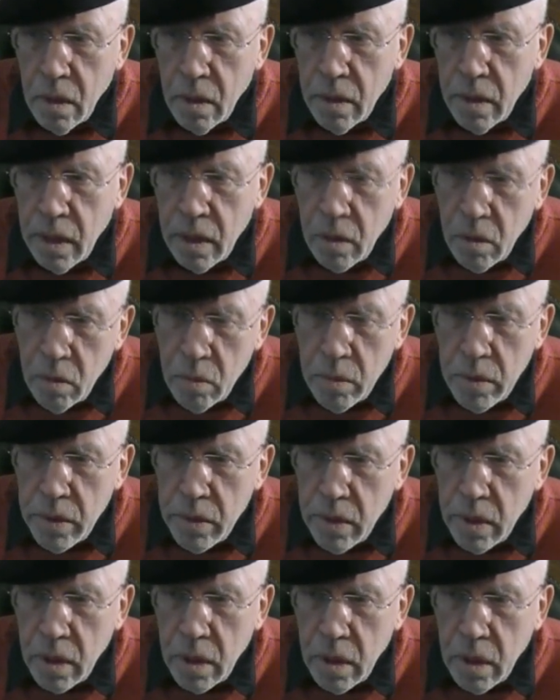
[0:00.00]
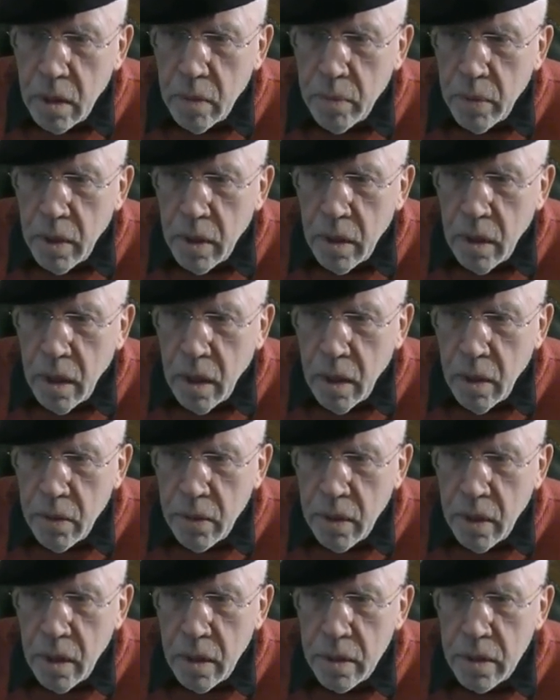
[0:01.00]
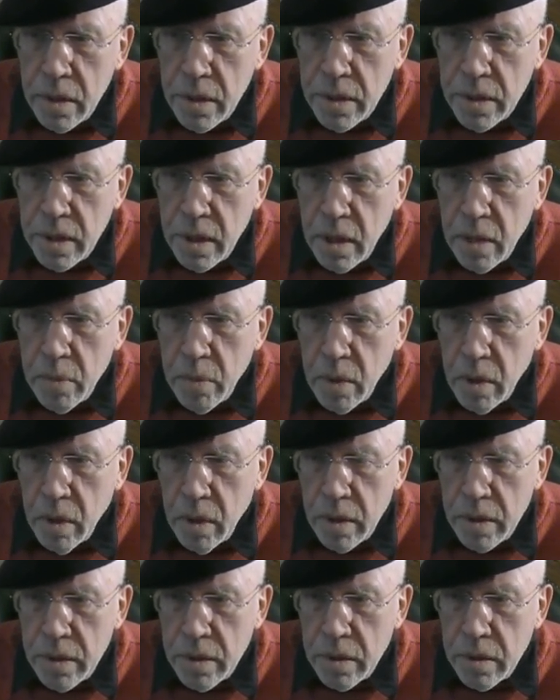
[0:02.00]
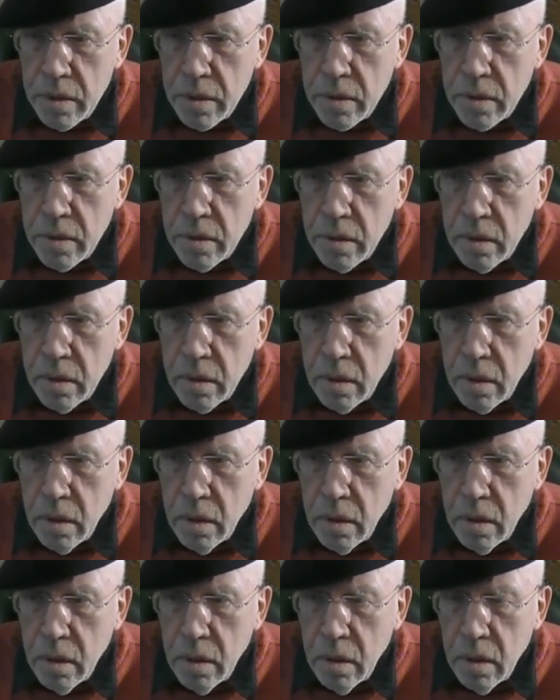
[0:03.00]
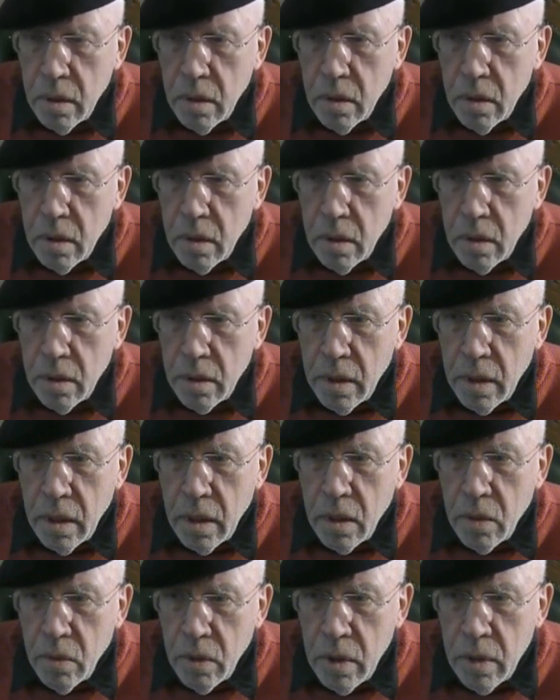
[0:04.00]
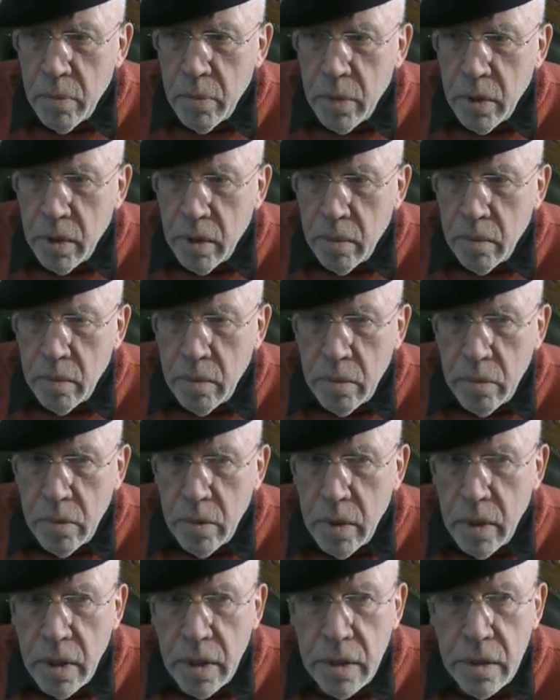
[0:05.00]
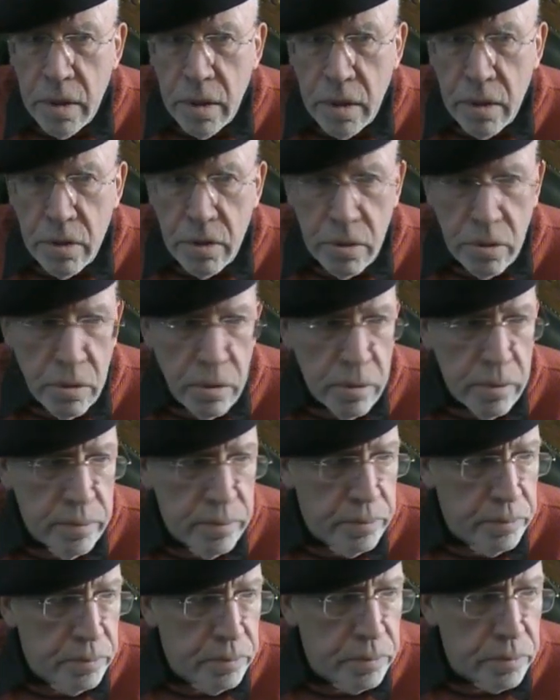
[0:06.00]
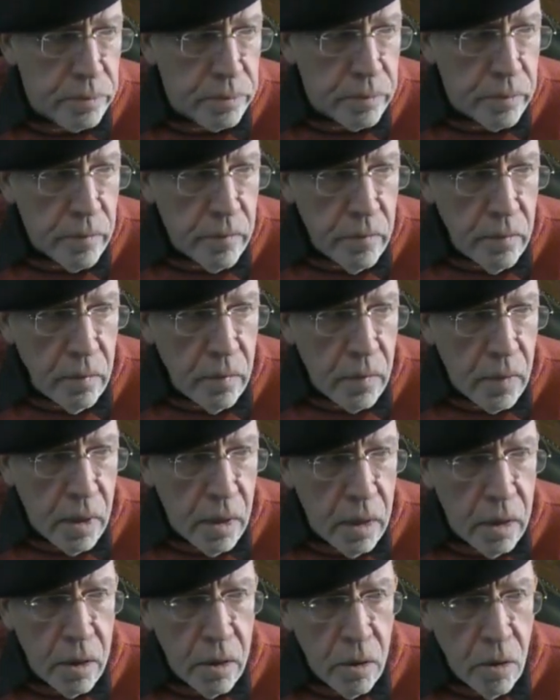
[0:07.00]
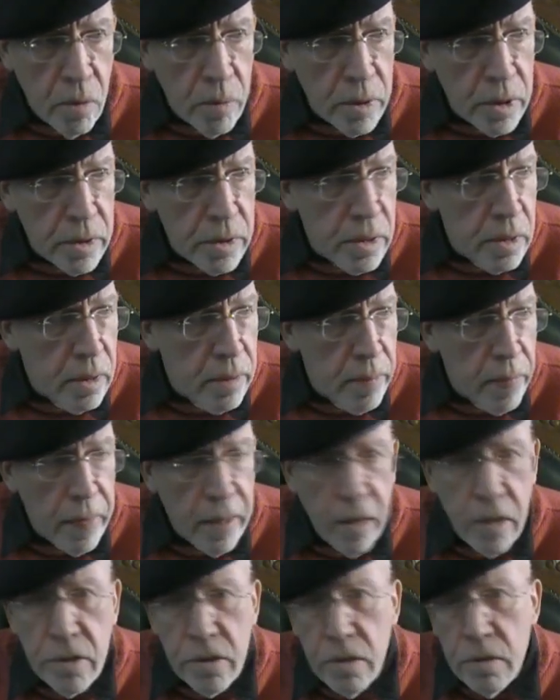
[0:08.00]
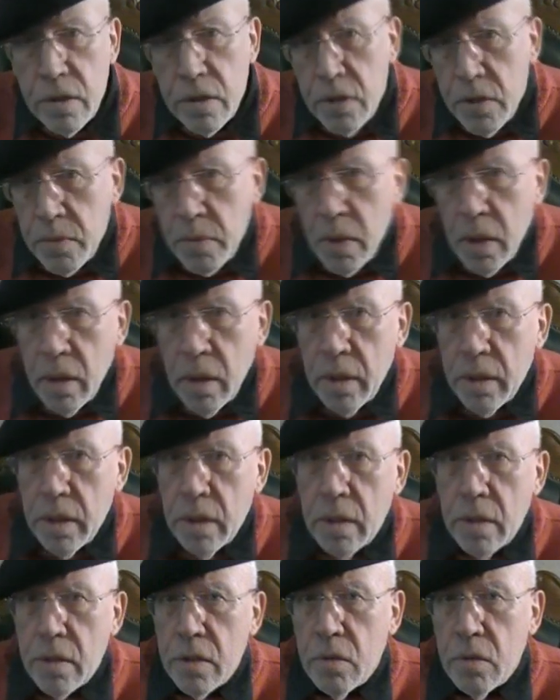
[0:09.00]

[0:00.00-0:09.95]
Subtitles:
And that got me thinking about how that destabilizes the equilibrium relating to economics. And so this is my idea.